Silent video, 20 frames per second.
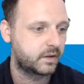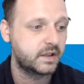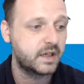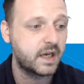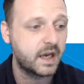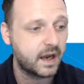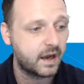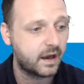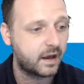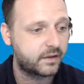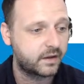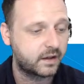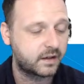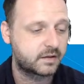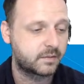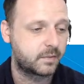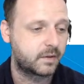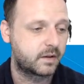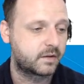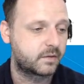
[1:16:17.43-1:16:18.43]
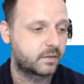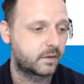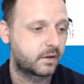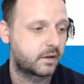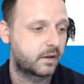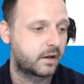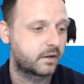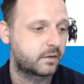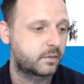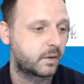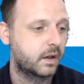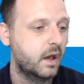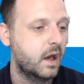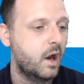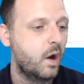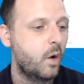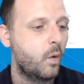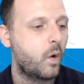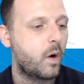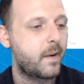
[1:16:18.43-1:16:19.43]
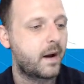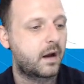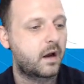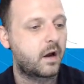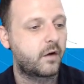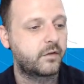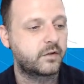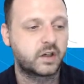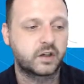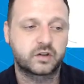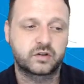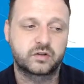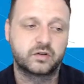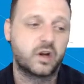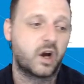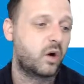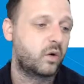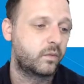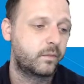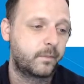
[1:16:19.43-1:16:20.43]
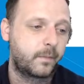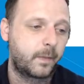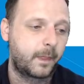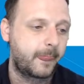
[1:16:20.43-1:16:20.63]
Yeah, I think it's going to be this week and next week. What about Kovacic? No.